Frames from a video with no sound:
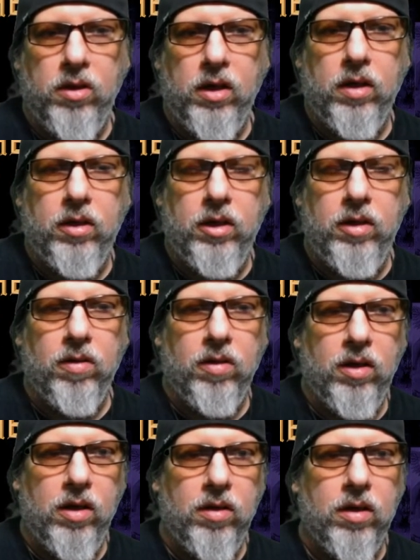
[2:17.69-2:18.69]
because these are
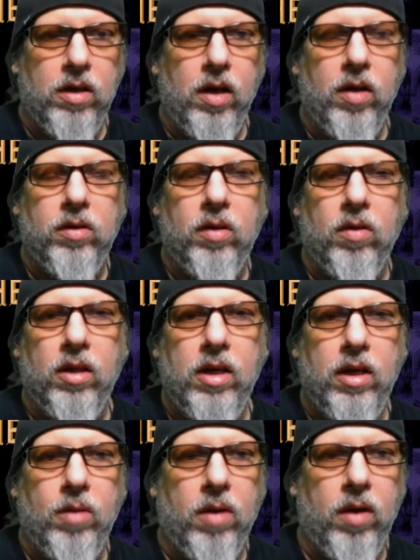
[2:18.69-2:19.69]
things that adults don't
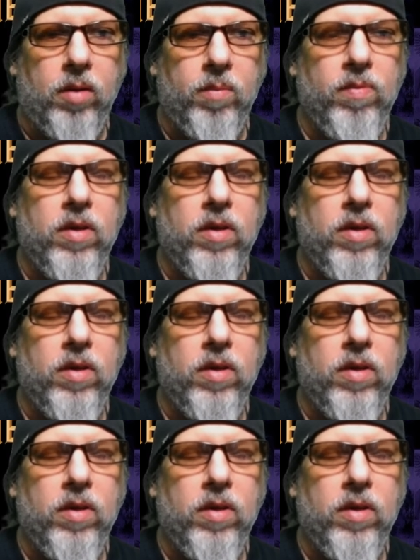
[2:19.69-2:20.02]
think about.